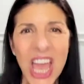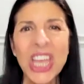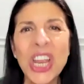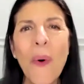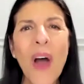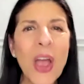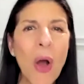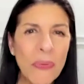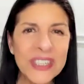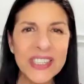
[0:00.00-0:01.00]
You know, I
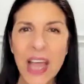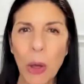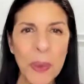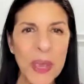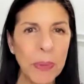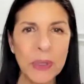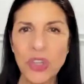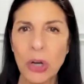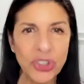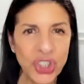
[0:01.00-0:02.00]
often tell people
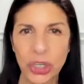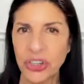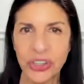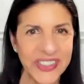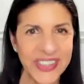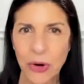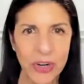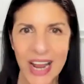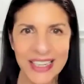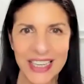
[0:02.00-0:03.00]
don't share your sacred
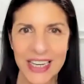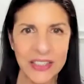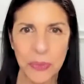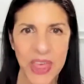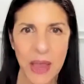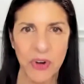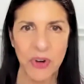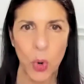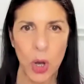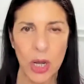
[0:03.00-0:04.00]
ideas with
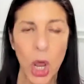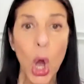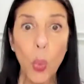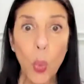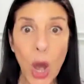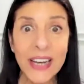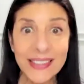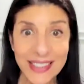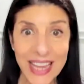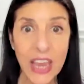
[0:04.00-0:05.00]
everyone. What
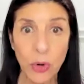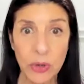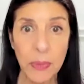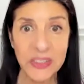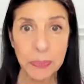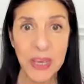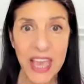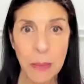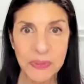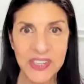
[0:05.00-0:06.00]
is sacred must be
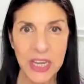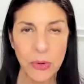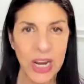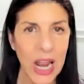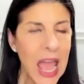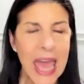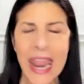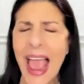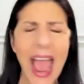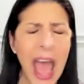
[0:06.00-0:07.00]
kept secret. And
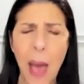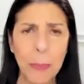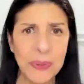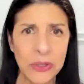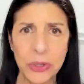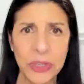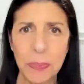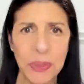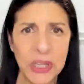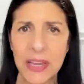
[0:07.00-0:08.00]
I absolutely
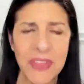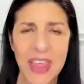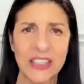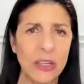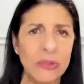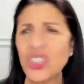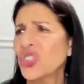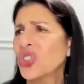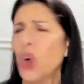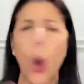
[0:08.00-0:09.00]
believe that. Don't just
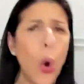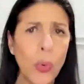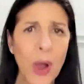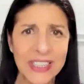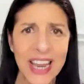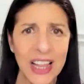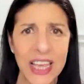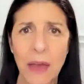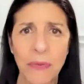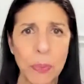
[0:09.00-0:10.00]
go around
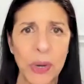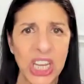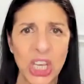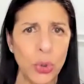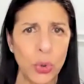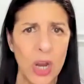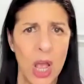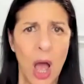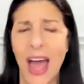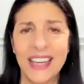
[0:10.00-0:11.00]
telling everybody your
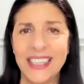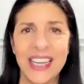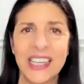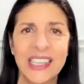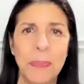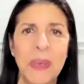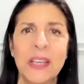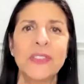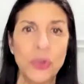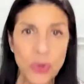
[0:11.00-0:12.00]
ideas
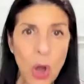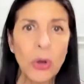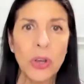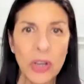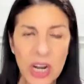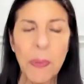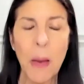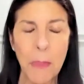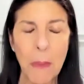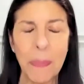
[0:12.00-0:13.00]
because you know you're going to
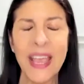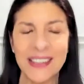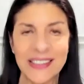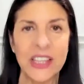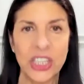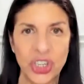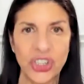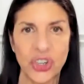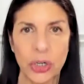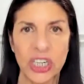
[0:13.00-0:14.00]
bop up against the
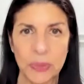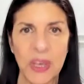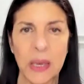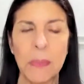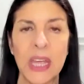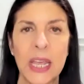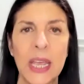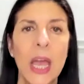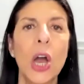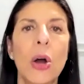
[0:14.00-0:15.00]
discouragement
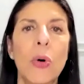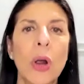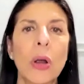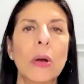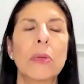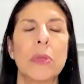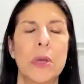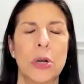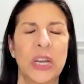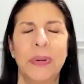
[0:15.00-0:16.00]
committee who are
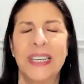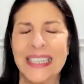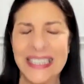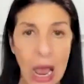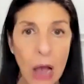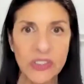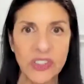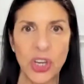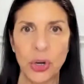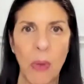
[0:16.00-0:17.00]
they're going to put doubts
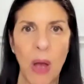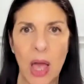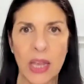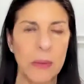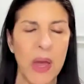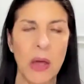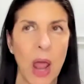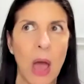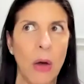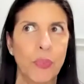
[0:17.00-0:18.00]
in your mind about
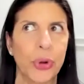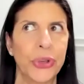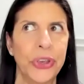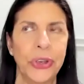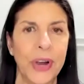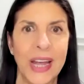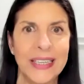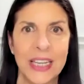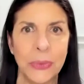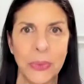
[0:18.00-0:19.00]
how brilliant your
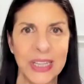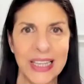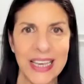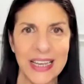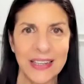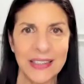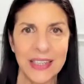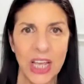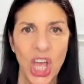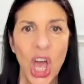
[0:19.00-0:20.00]
idea really is.
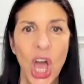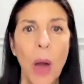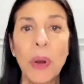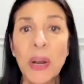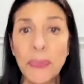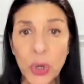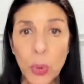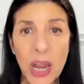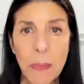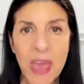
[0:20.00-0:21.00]
But if you
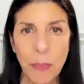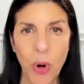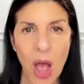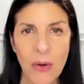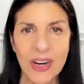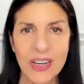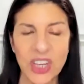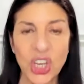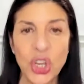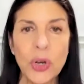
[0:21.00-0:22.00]
want to make progress
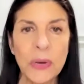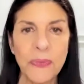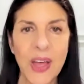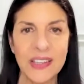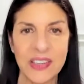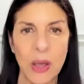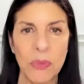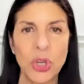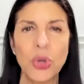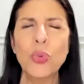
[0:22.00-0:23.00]
and you could find
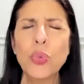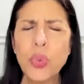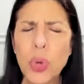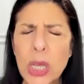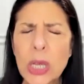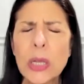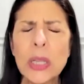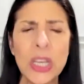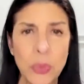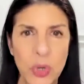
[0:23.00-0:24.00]
someone you
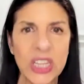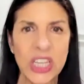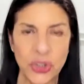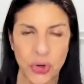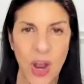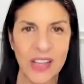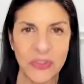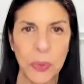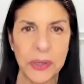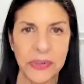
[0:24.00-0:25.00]
really, really trust
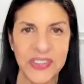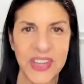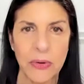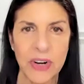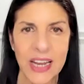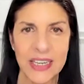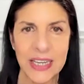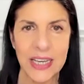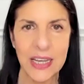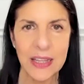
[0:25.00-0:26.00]
with your sacred
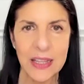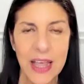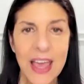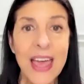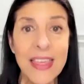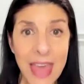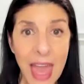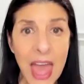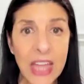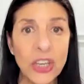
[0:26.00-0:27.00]
idea,
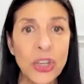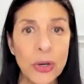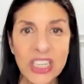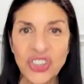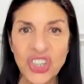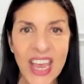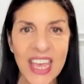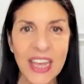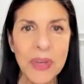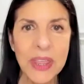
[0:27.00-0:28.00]
then you can check
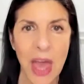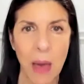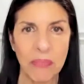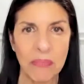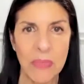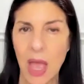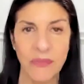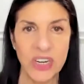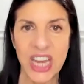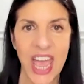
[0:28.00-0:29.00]
in with them
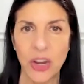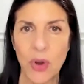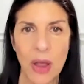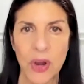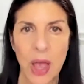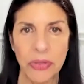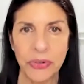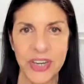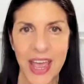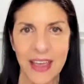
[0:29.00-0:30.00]
every day or every other
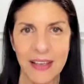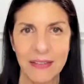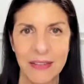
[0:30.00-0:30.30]
day.